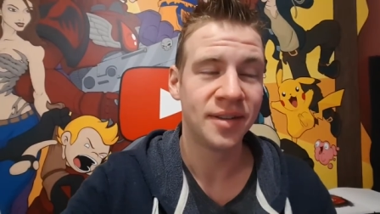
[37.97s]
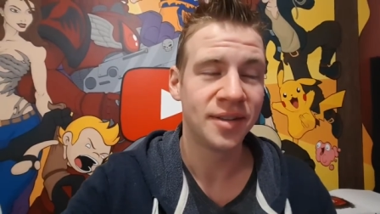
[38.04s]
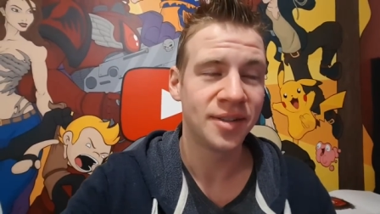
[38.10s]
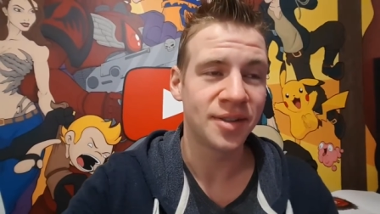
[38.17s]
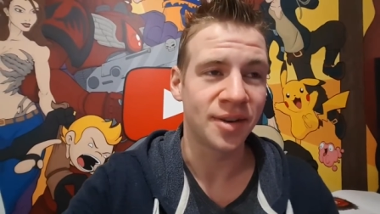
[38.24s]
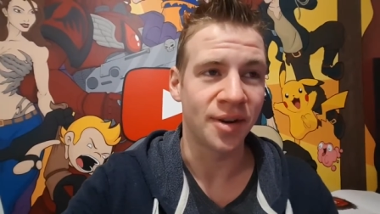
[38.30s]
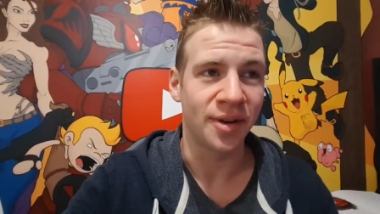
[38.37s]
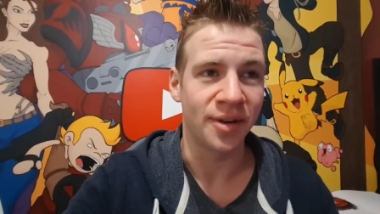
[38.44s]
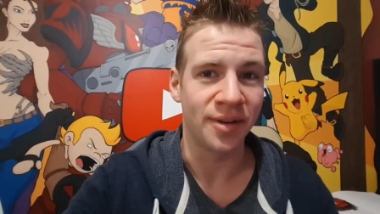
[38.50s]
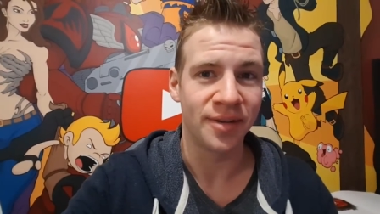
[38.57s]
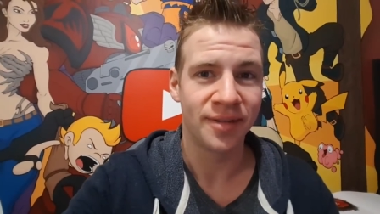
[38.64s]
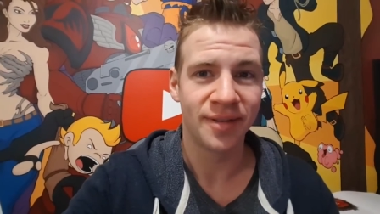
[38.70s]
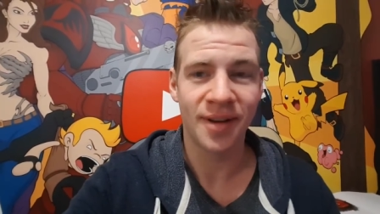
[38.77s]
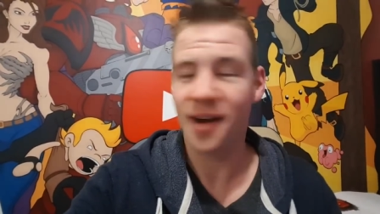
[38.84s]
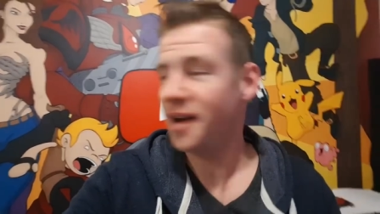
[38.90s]
So
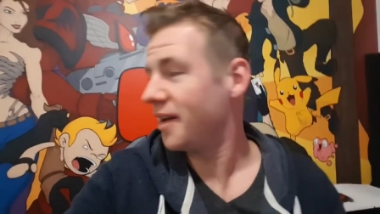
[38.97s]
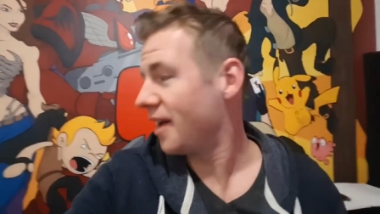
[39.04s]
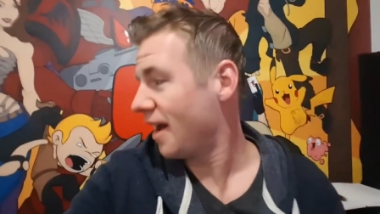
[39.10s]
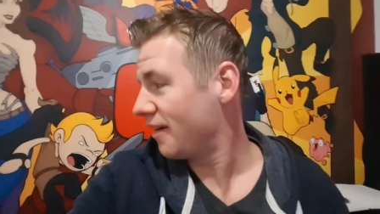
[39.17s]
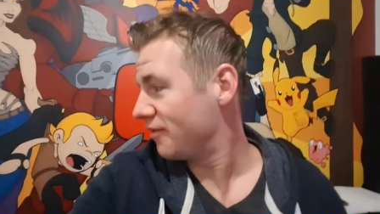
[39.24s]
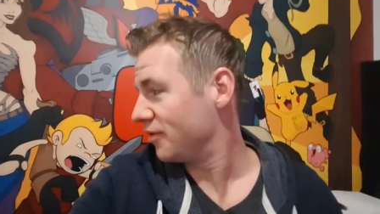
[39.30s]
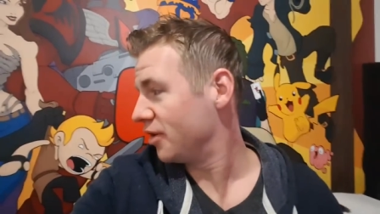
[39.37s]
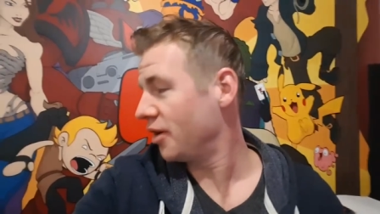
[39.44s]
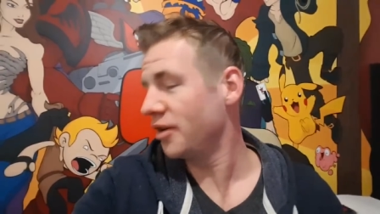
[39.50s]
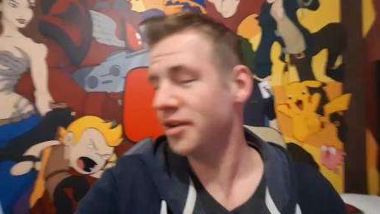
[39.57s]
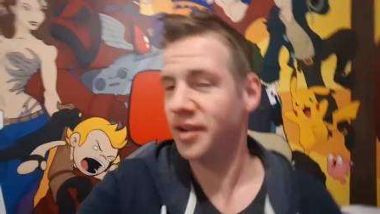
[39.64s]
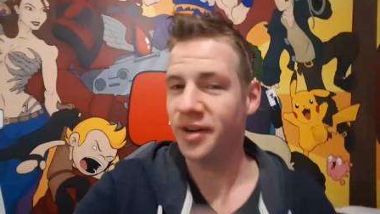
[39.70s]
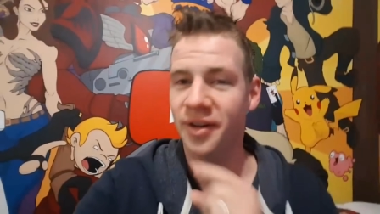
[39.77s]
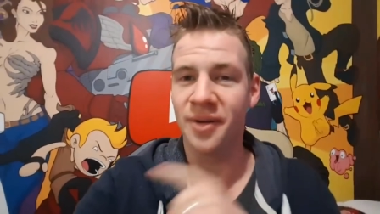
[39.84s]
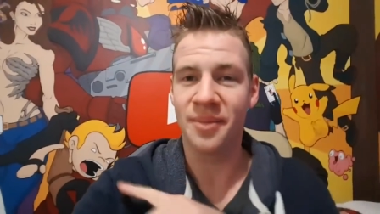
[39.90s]
I have
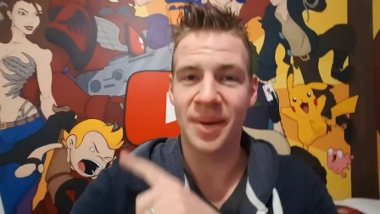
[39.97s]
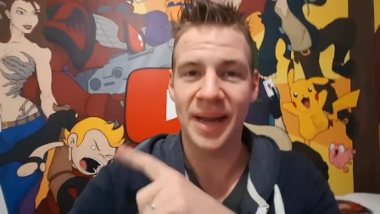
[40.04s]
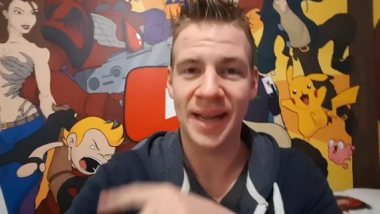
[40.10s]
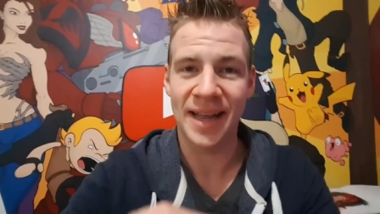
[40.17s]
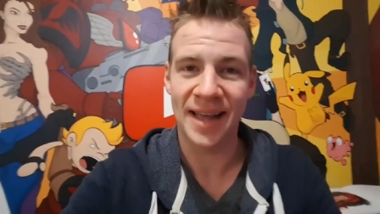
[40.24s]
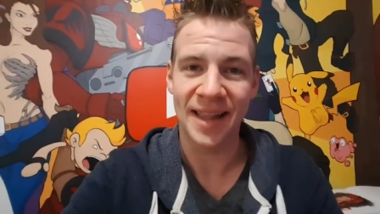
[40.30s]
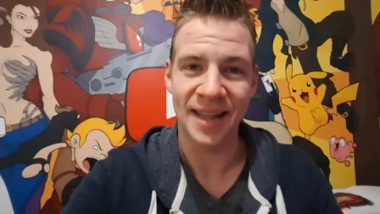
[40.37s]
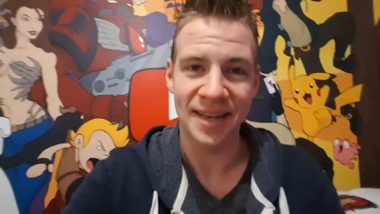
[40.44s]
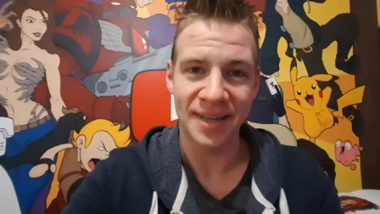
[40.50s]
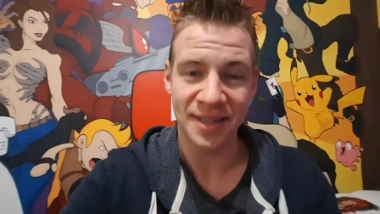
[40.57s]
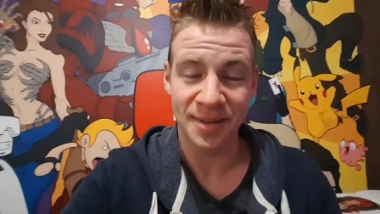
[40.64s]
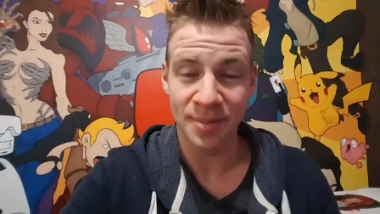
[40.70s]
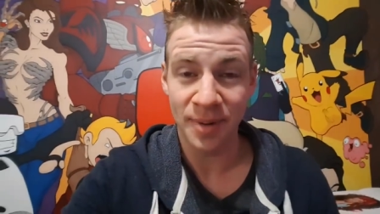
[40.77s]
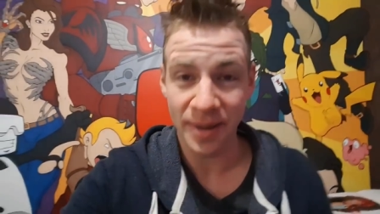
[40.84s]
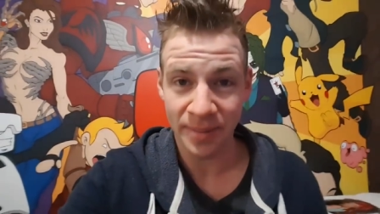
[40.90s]
noted on my calendar
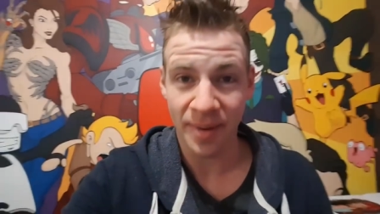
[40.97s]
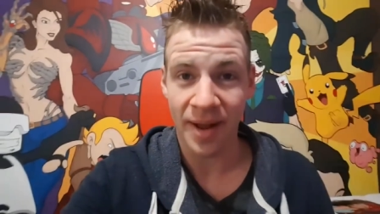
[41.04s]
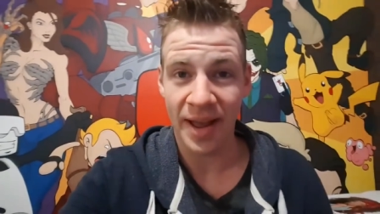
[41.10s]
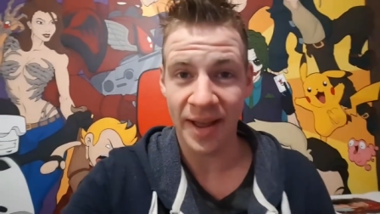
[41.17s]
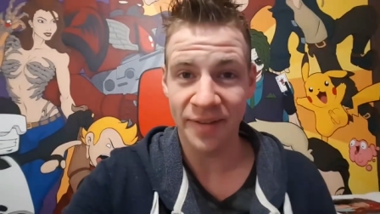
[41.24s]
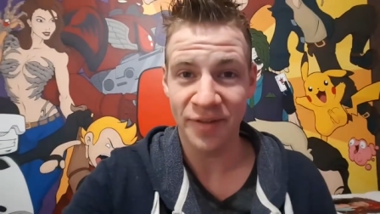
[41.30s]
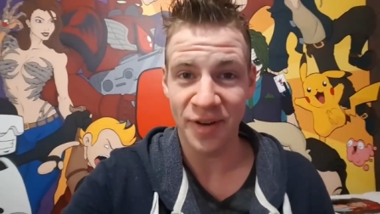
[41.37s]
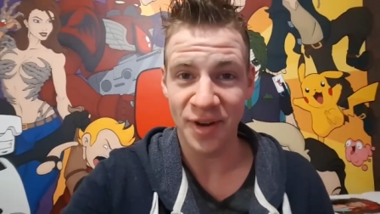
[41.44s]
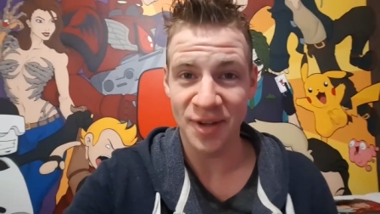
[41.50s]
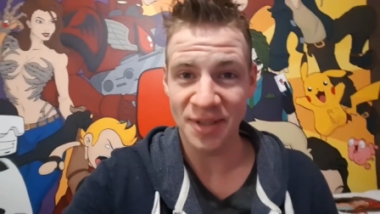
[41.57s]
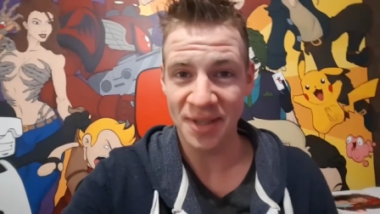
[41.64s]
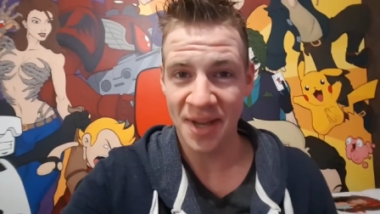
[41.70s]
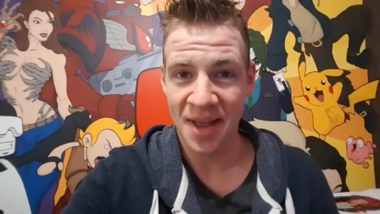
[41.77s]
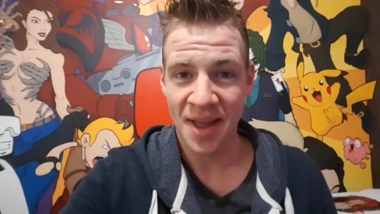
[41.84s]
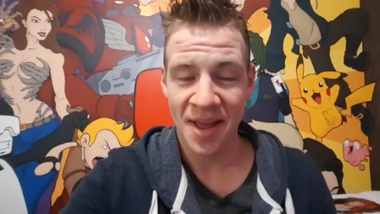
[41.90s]
to bring my
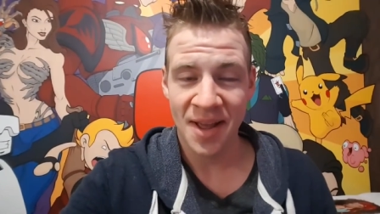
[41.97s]
headphones,